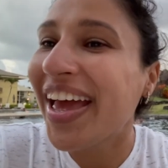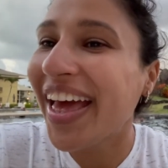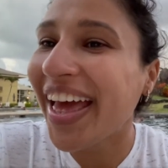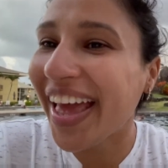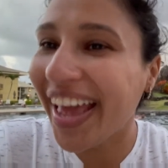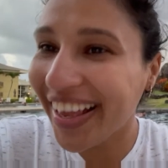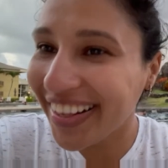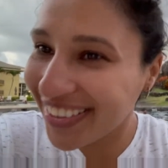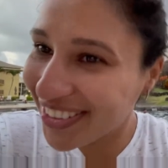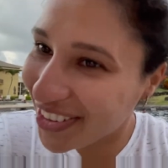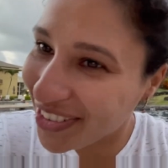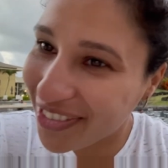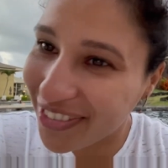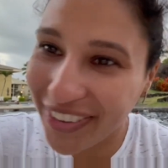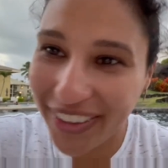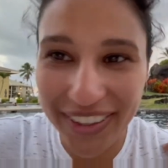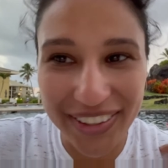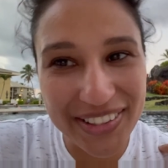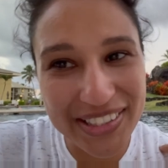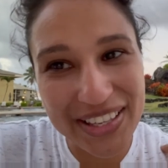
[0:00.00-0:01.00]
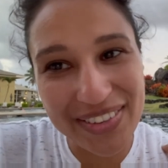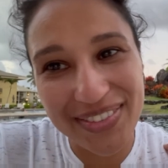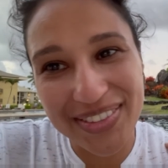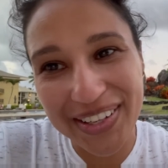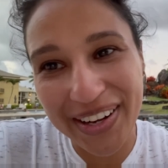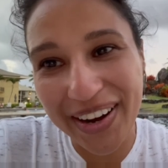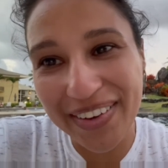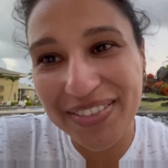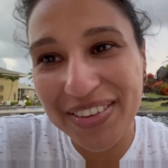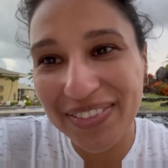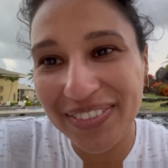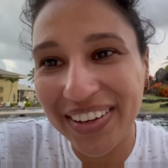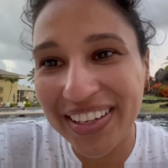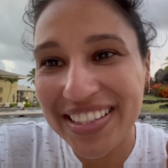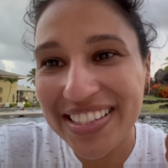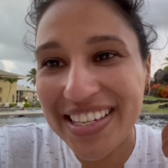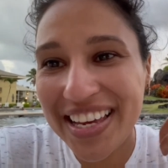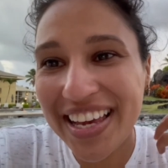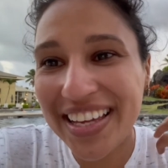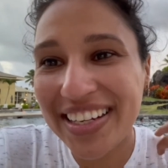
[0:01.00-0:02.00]
And don't forget to subscribe to my
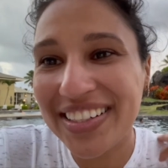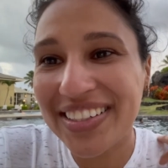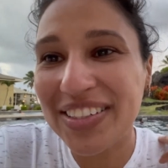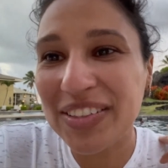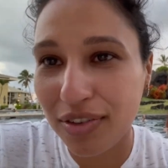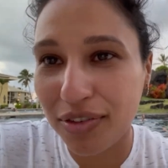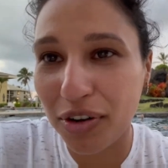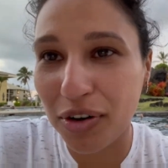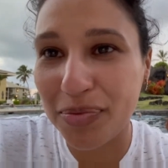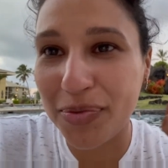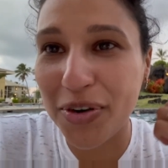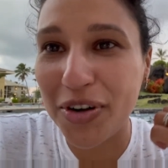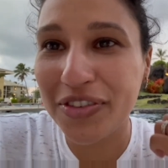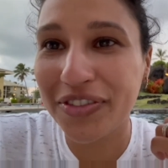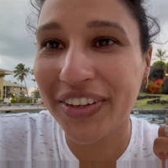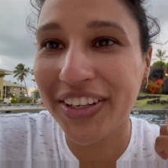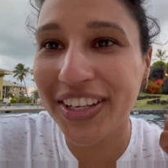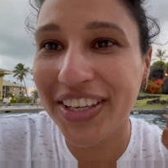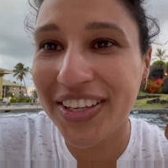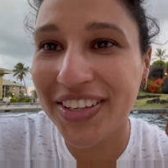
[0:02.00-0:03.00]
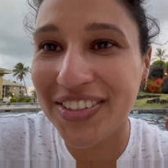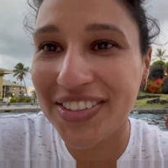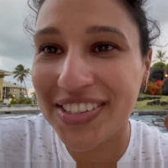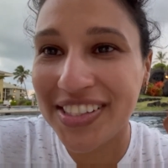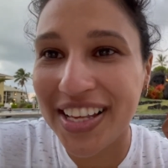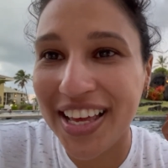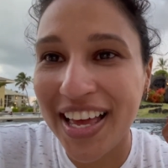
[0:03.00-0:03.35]
channel for more videos.